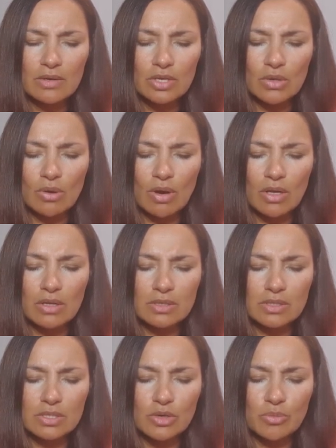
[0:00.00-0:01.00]
you
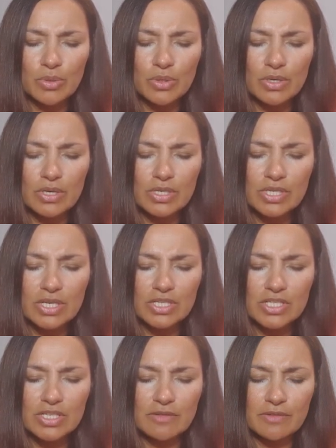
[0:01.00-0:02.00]
also purge and
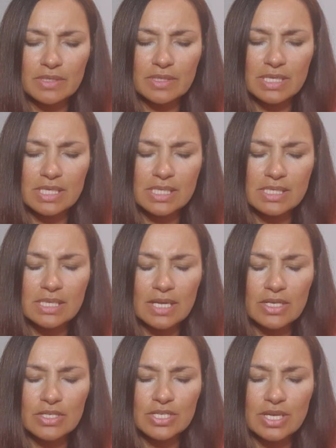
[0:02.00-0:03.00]
shift this
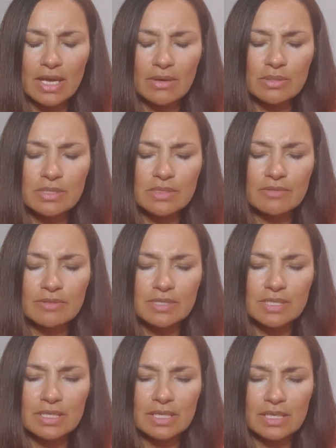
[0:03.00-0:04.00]
energy out
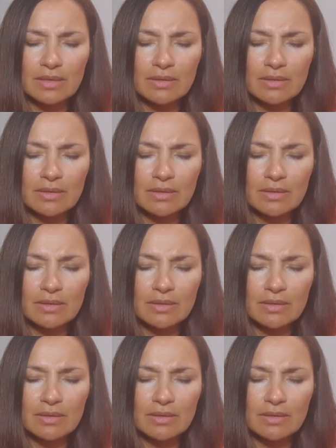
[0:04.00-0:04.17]
physically.